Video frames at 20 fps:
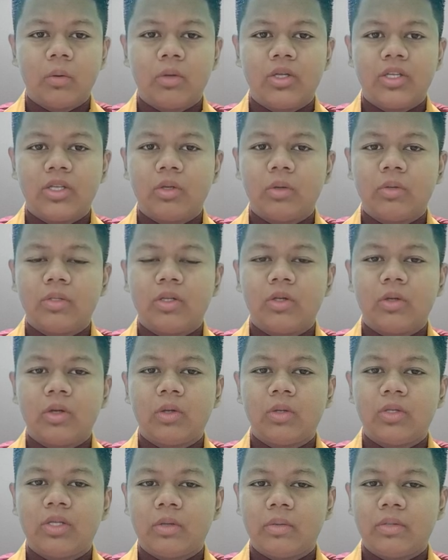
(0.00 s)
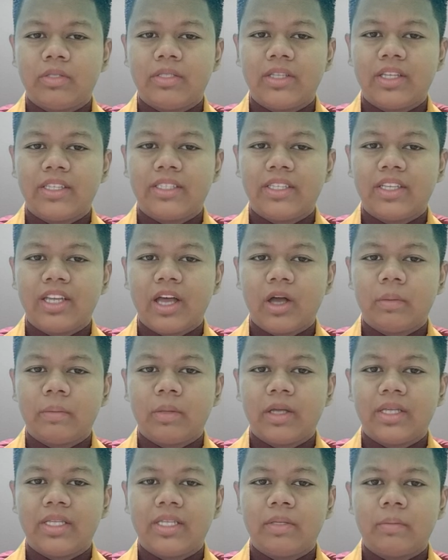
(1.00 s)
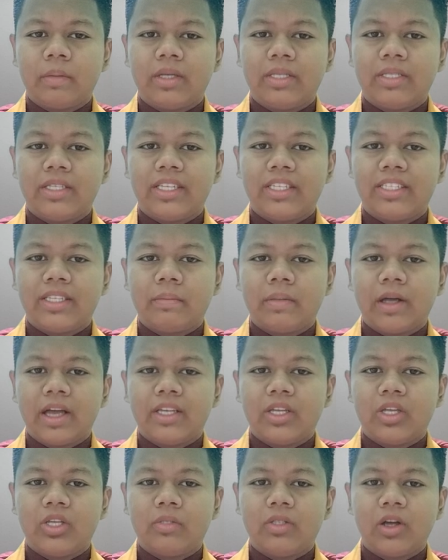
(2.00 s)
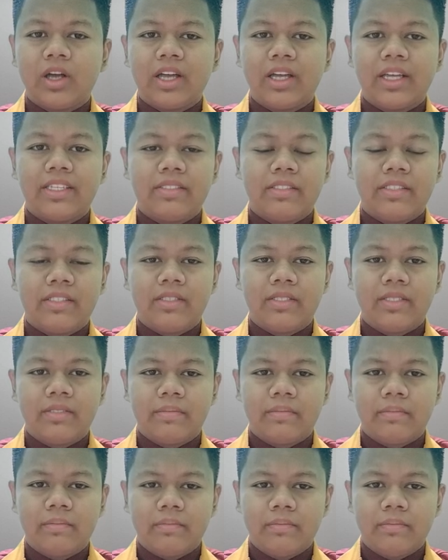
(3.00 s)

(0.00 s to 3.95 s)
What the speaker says: which is also used to assess the company's ability to manage finances.